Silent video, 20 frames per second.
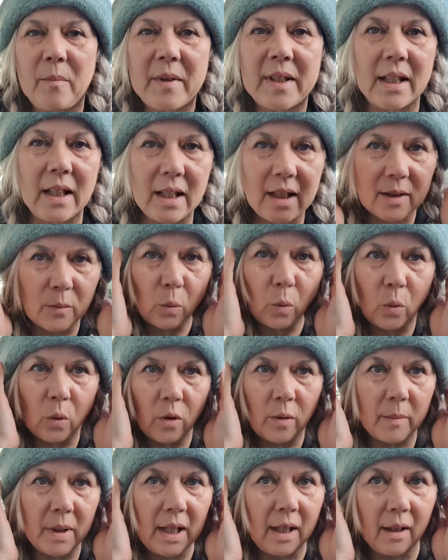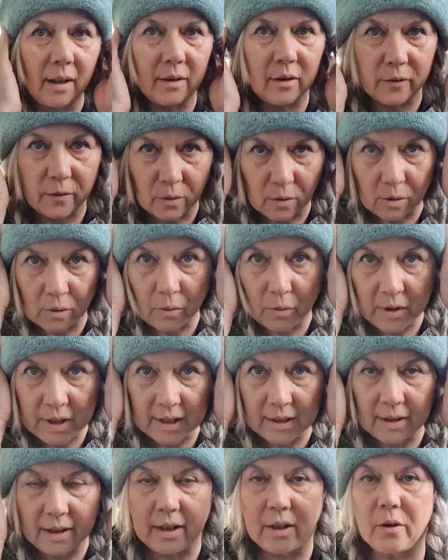a nice warm hat, and you've got loads
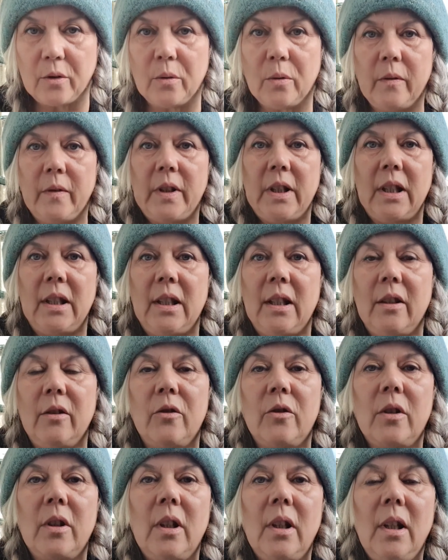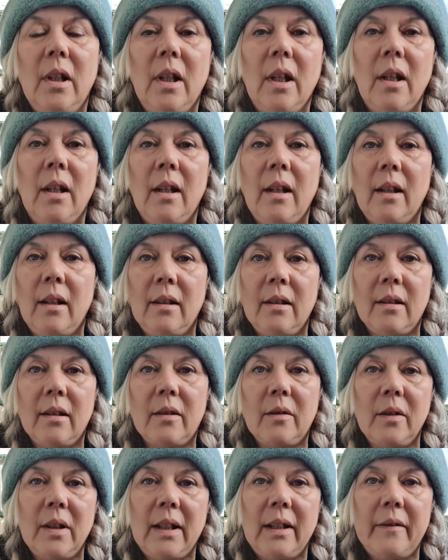of layers over your ears. And
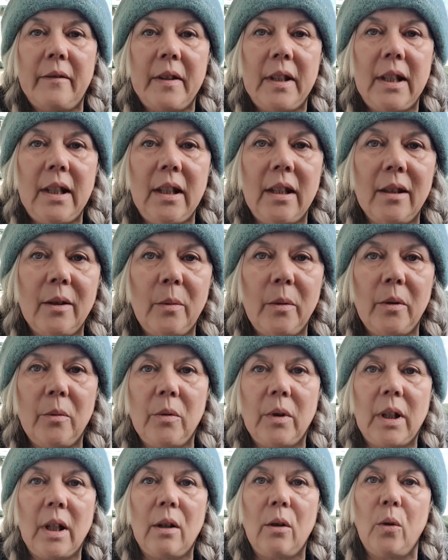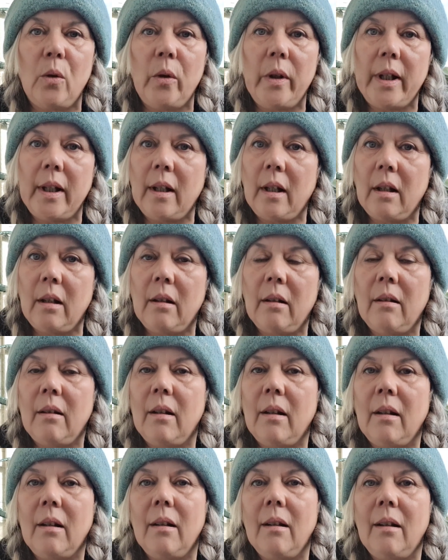so living here where we get a lot
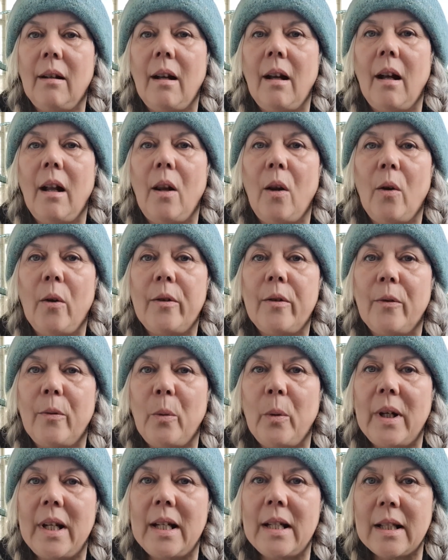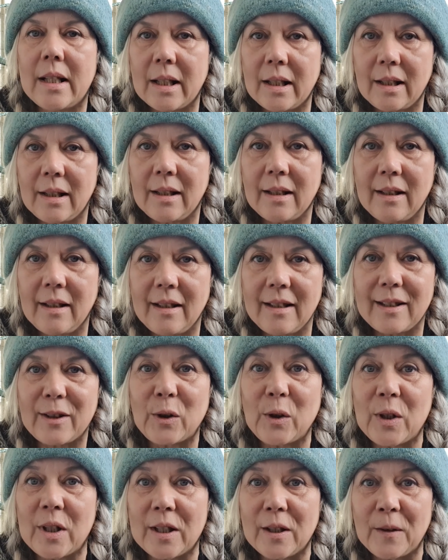of wind, it's
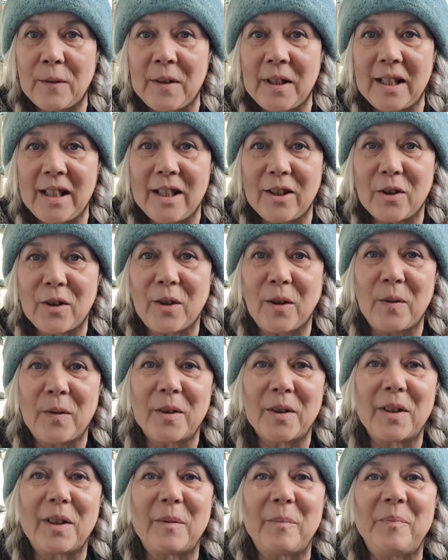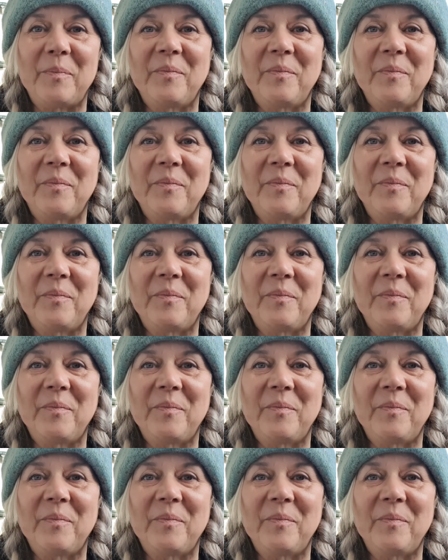good to have your ears covered.